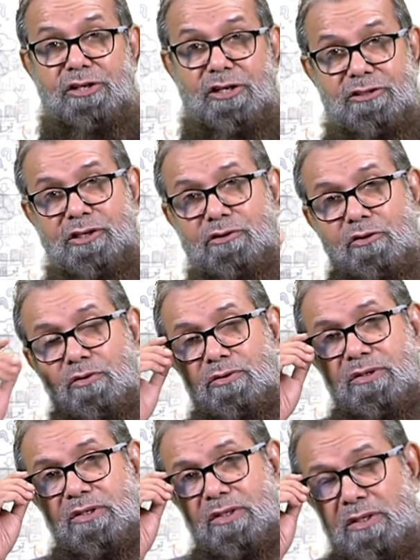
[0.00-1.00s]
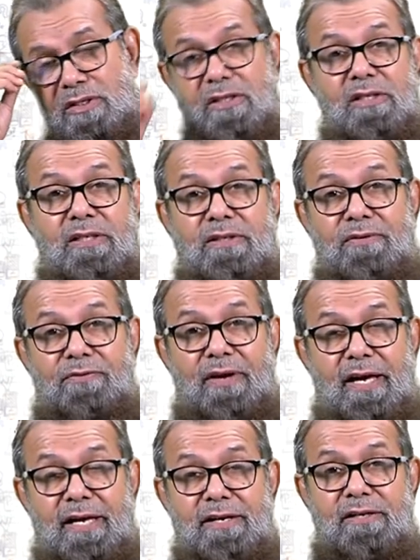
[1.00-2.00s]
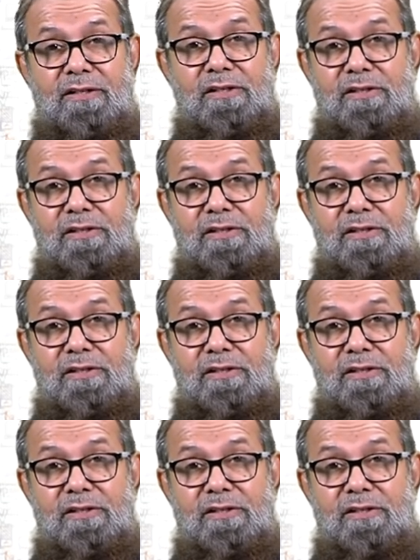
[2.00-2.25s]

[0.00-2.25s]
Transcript: years ago, where